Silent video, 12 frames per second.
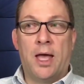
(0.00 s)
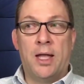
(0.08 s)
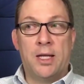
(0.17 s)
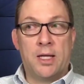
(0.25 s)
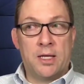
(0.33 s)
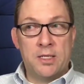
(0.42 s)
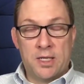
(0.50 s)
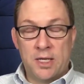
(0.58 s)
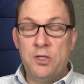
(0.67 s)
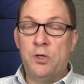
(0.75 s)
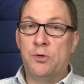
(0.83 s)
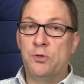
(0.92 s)
And it
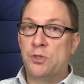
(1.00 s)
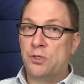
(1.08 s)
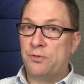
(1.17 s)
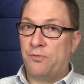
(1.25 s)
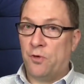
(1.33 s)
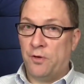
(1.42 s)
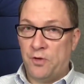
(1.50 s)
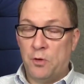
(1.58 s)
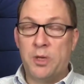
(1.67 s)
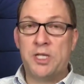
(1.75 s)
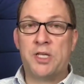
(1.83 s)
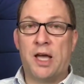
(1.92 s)
continues for a
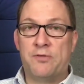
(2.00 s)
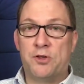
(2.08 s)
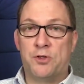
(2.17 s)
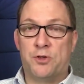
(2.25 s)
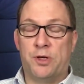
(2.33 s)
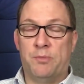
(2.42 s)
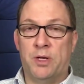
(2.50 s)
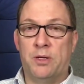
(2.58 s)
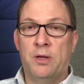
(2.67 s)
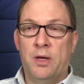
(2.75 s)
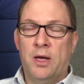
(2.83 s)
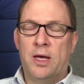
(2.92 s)
few weeks after treatment.